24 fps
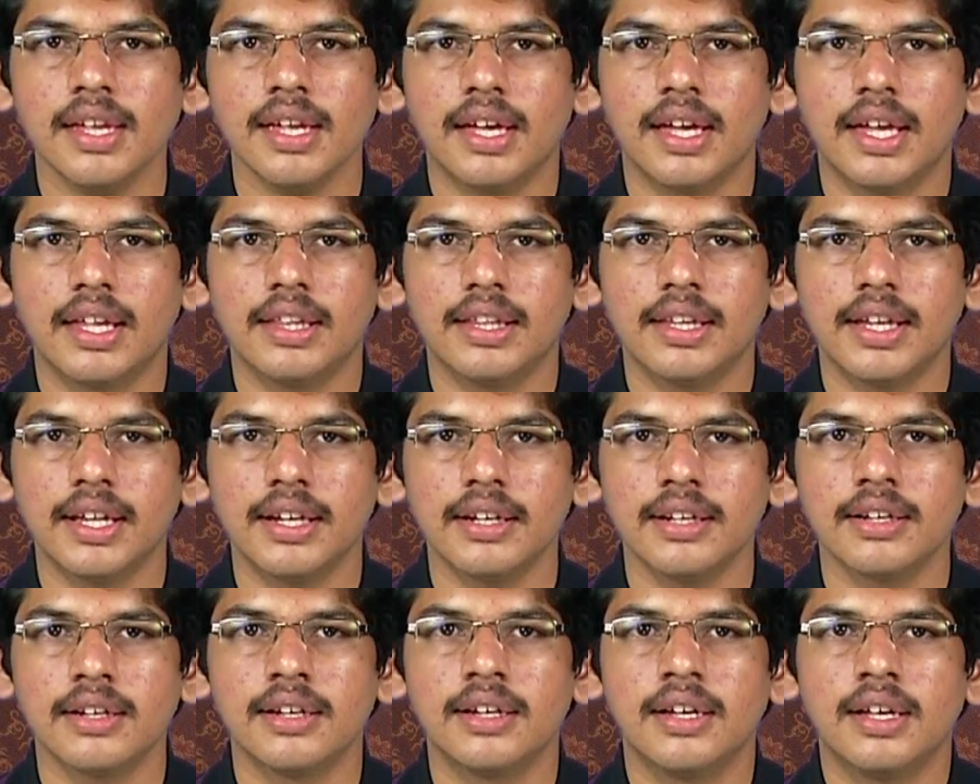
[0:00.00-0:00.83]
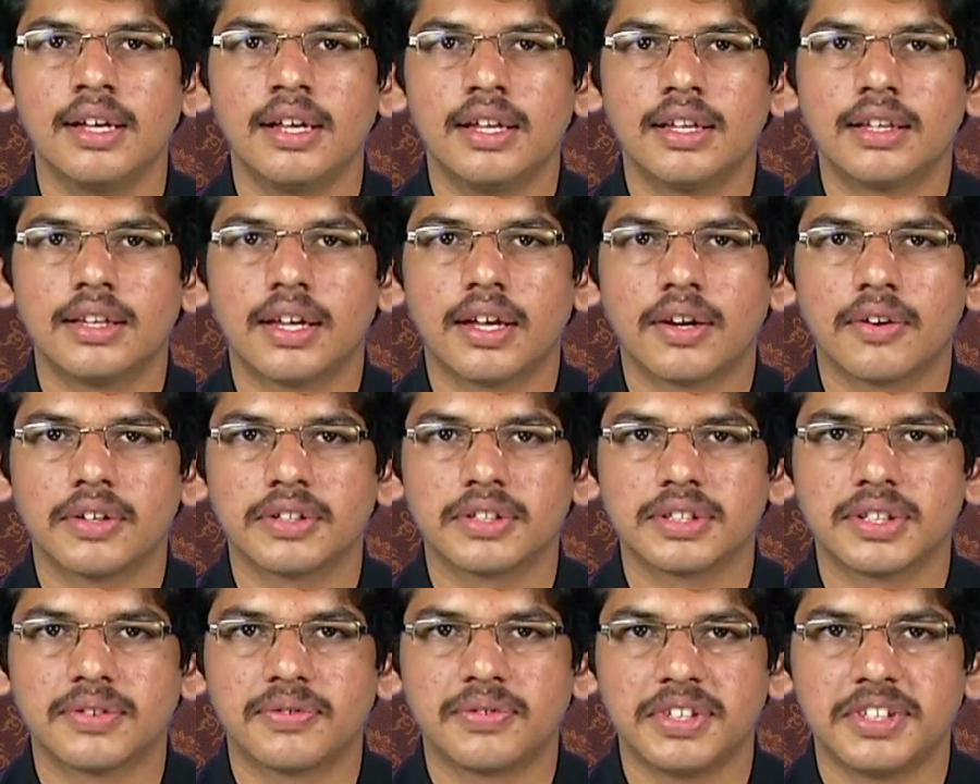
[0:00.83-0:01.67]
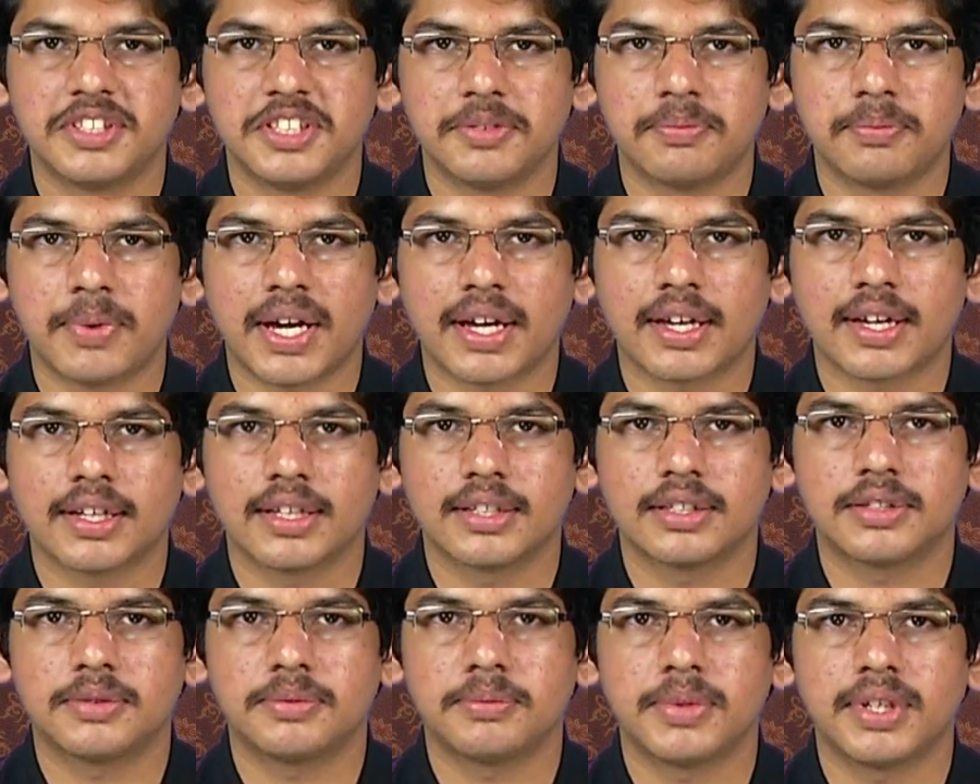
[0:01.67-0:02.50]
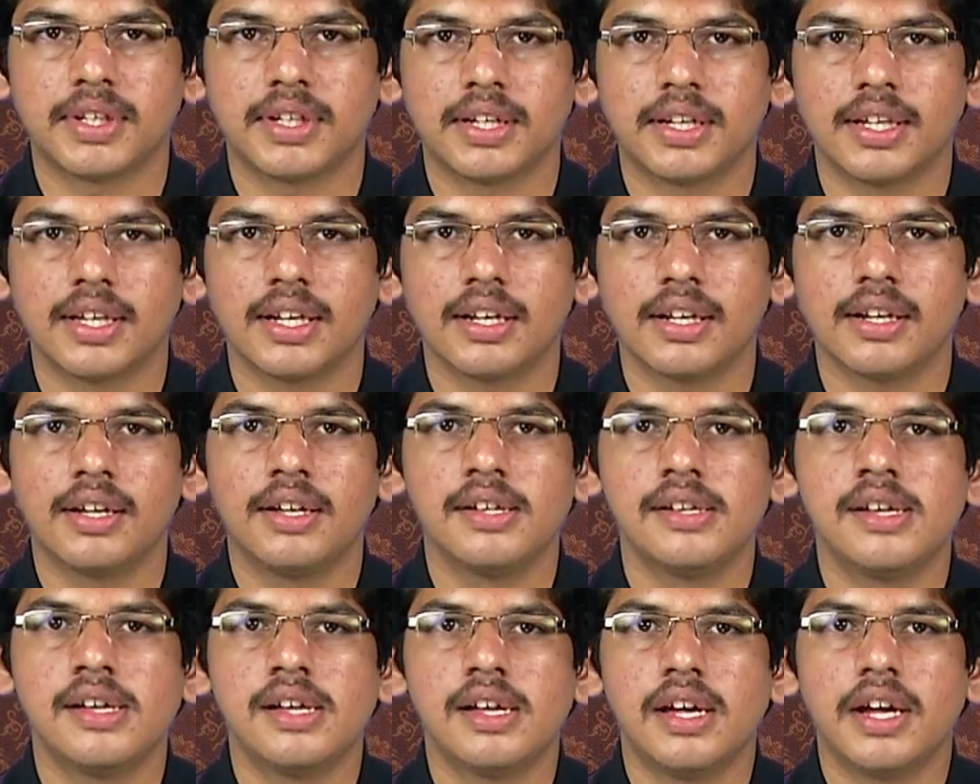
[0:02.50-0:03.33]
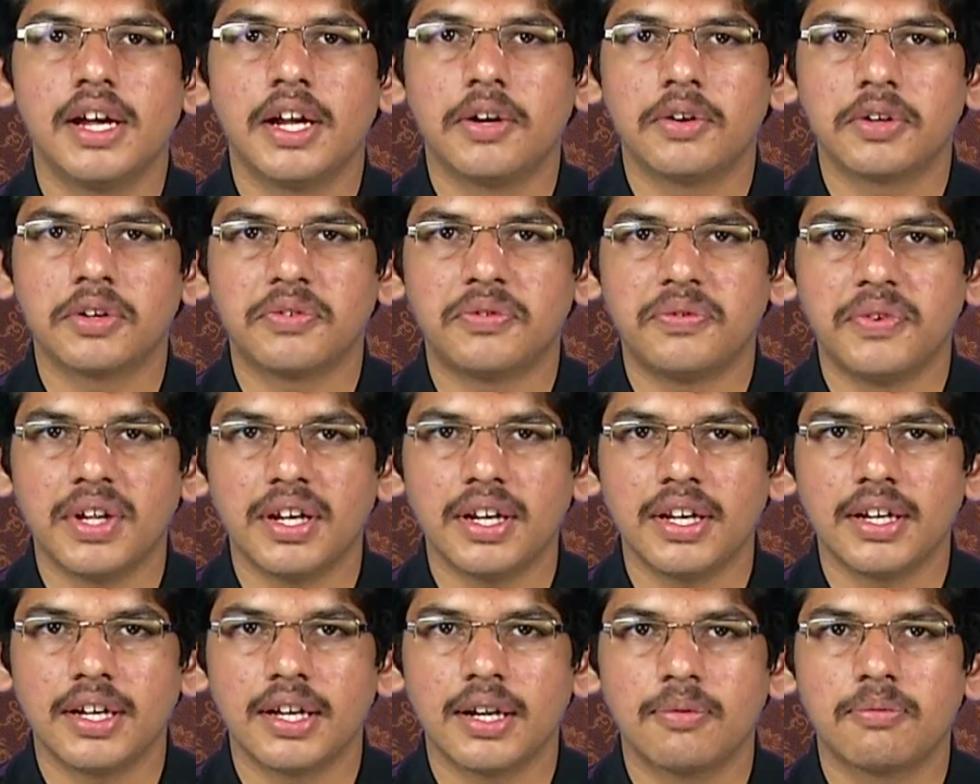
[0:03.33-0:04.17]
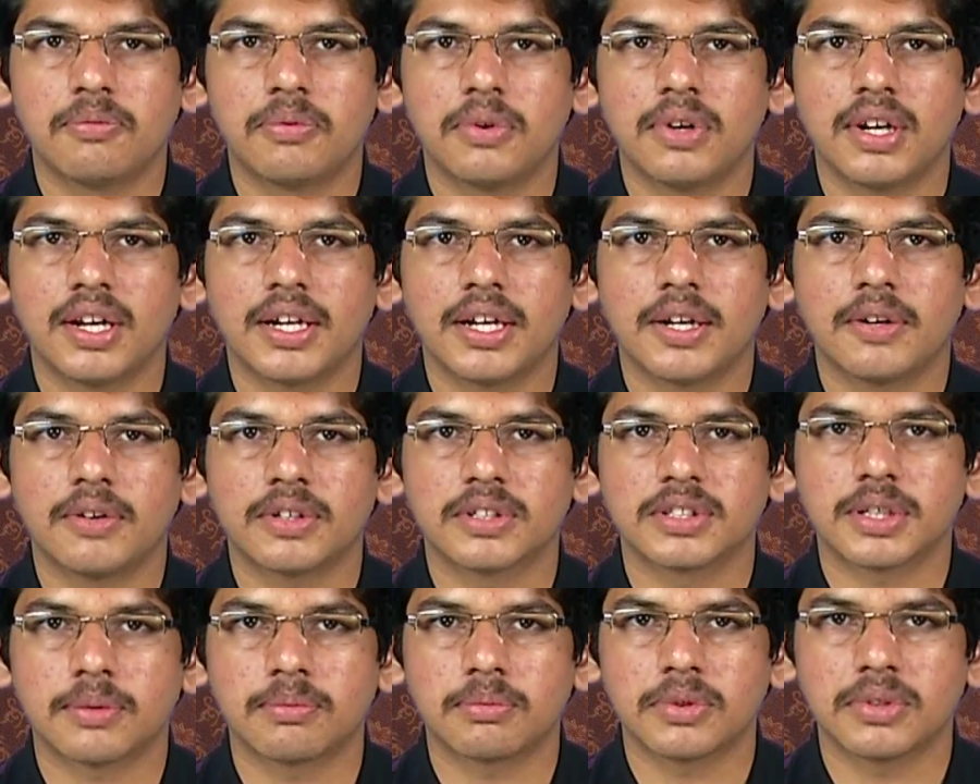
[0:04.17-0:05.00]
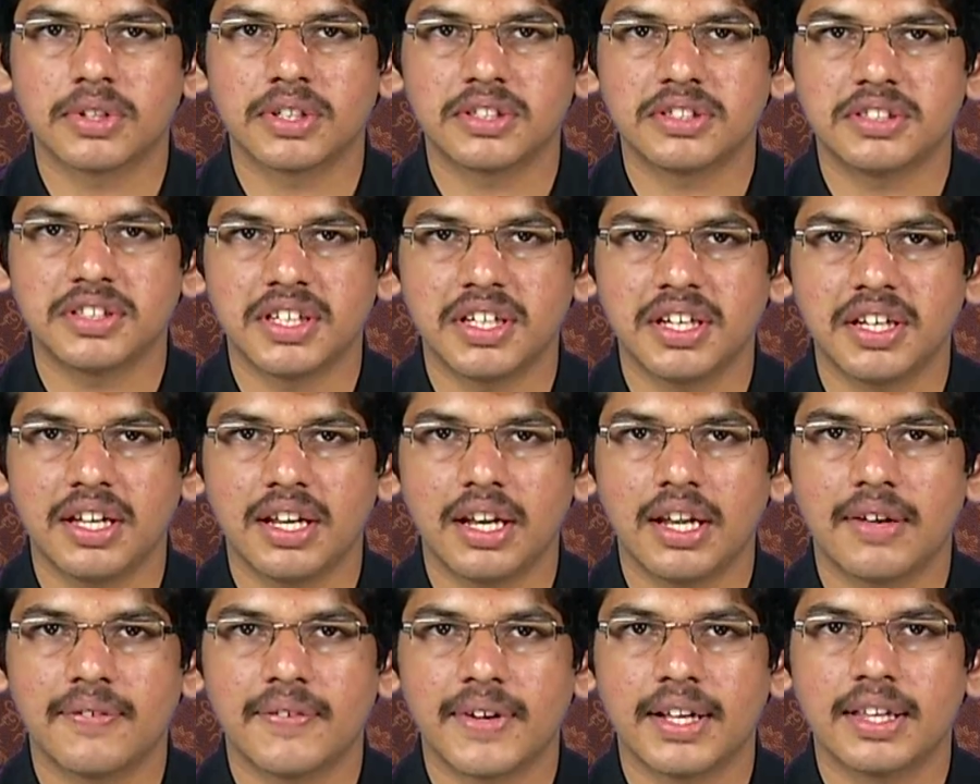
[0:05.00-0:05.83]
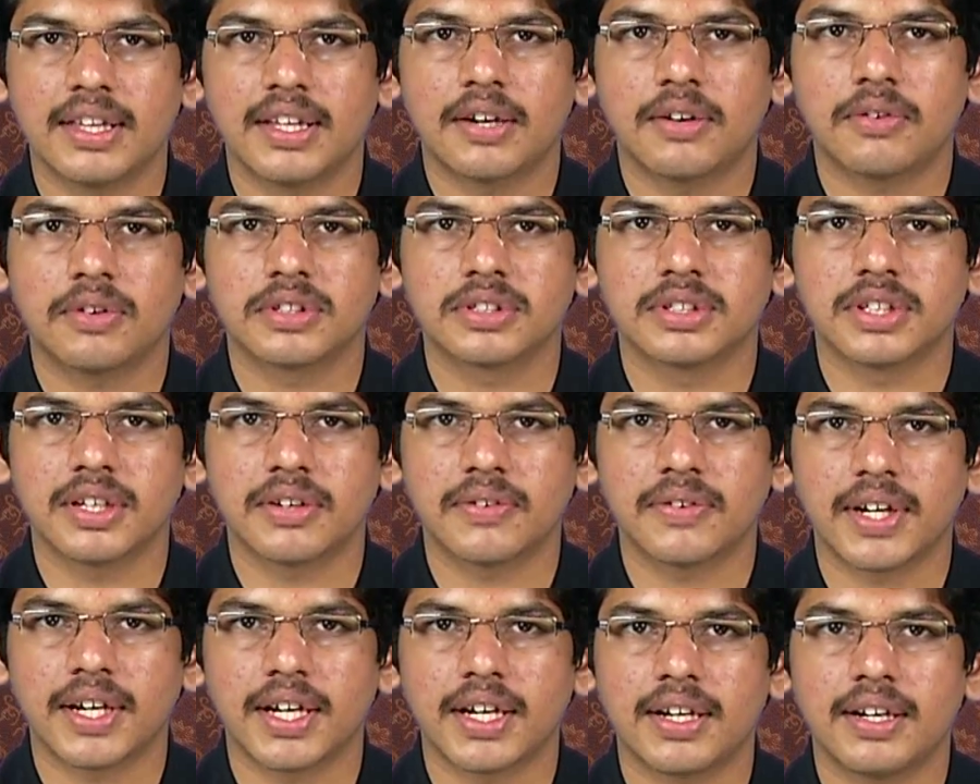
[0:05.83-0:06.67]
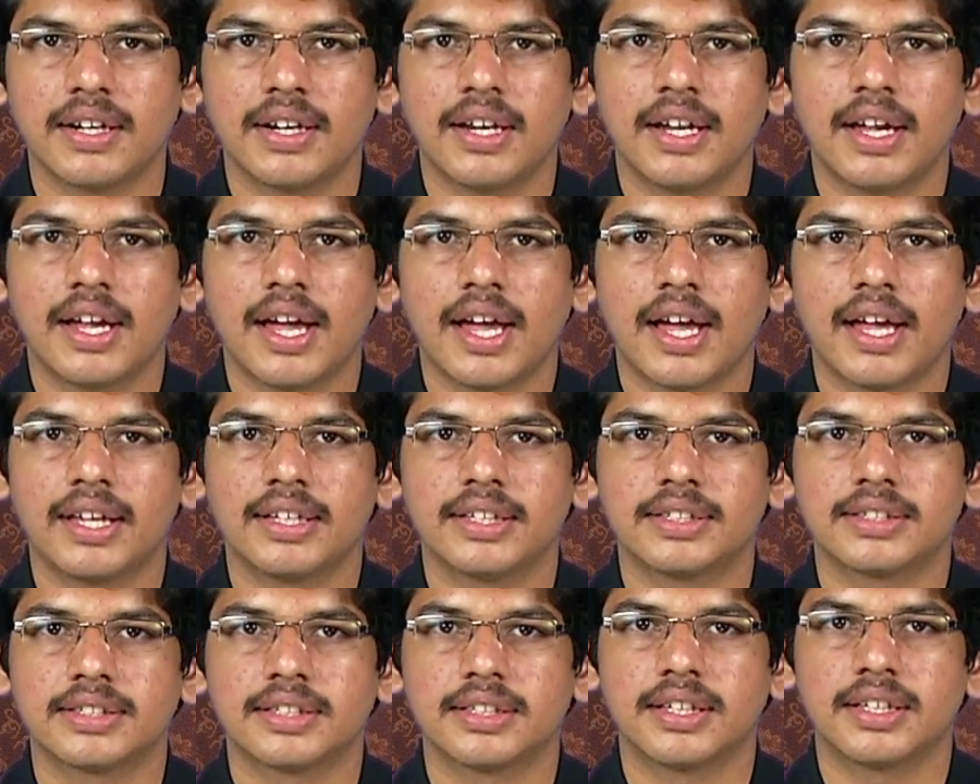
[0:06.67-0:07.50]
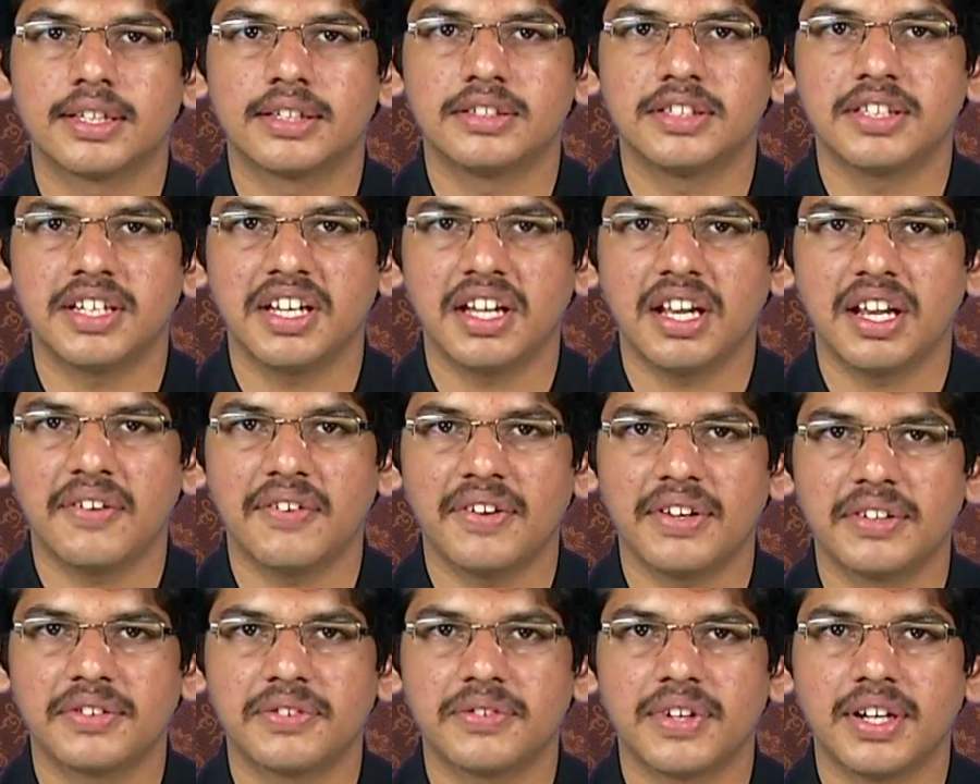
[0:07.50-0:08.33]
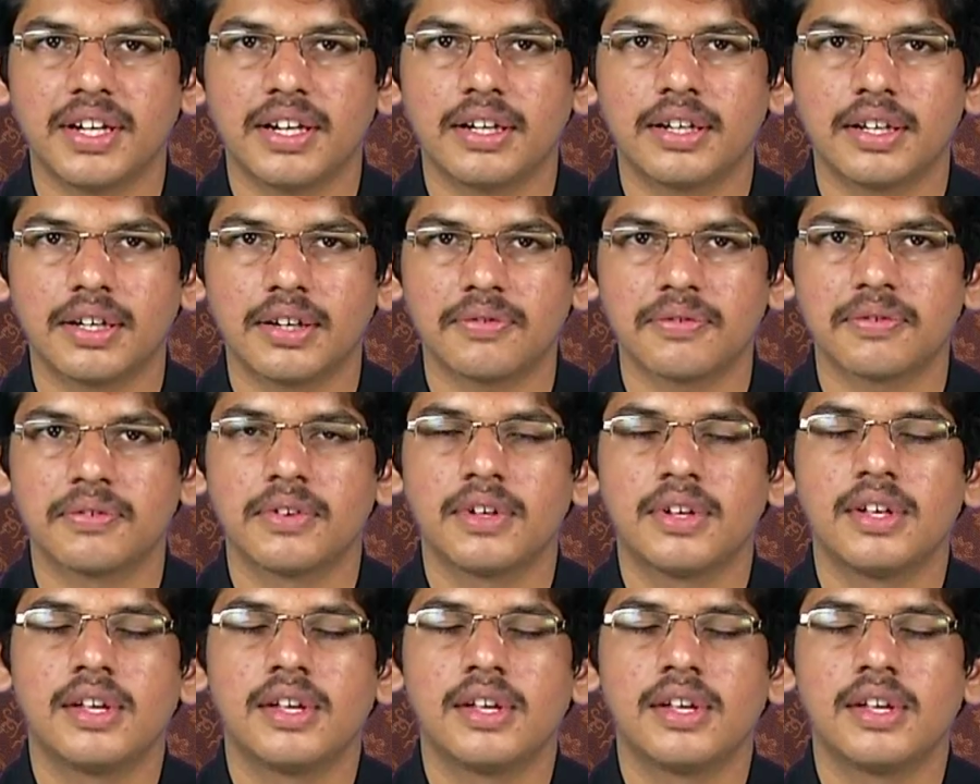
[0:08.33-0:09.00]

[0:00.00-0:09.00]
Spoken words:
And then there was the FIITJEE package material. It was very helpful and it was up to the JEE level that was required, as the JEE level is very tough.